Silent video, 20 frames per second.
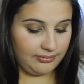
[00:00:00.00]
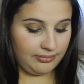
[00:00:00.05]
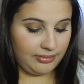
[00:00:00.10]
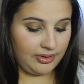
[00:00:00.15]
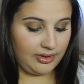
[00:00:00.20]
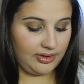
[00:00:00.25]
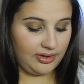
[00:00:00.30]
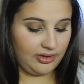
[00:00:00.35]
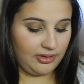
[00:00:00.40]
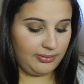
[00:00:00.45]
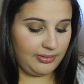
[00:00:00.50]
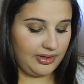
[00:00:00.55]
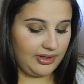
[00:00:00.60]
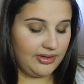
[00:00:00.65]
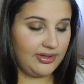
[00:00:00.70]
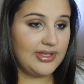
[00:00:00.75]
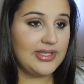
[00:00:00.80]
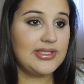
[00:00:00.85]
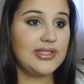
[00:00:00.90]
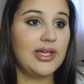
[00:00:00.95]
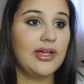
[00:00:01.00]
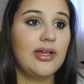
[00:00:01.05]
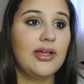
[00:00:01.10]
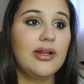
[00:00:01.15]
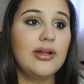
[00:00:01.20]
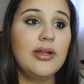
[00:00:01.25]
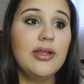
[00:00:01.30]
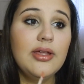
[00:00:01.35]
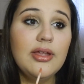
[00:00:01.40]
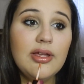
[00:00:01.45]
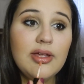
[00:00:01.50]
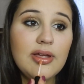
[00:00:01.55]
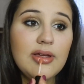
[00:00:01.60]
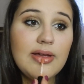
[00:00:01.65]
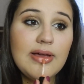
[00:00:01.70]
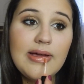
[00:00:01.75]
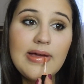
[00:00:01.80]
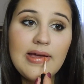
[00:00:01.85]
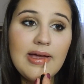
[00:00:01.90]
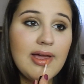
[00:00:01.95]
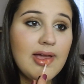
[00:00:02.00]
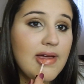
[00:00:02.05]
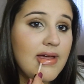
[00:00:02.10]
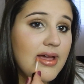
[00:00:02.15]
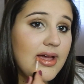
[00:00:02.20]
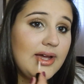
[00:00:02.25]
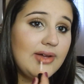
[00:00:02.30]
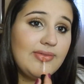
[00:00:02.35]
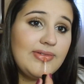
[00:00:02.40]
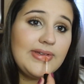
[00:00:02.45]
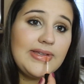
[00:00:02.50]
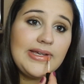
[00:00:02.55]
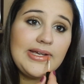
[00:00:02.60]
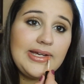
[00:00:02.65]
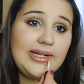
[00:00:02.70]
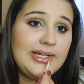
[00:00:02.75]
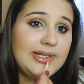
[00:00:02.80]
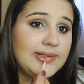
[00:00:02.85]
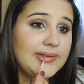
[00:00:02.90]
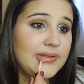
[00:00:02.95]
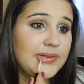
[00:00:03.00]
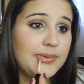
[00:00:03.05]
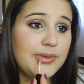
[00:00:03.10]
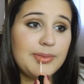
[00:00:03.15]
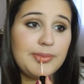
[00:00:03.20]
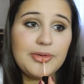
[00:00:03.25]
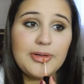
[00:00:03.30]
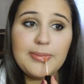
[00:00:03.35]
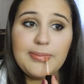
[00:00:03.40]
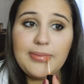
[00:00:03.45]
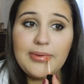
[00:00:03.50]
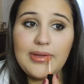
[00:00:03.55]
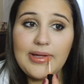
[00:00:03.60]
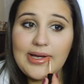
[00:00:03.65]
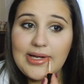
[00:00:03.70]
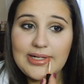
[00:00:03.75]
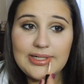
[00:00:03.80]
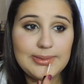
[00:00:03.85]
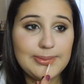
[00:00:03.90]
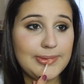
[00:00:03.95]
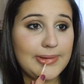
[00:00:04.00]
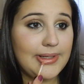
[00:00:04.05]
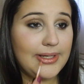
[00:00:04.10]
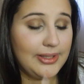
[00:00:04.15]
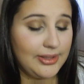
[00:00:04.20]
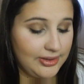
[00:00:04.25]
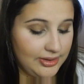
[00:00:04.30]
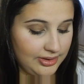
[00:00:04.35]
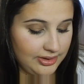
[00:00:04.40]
put a little bit of this on. I feel like I need a little bit more blush, but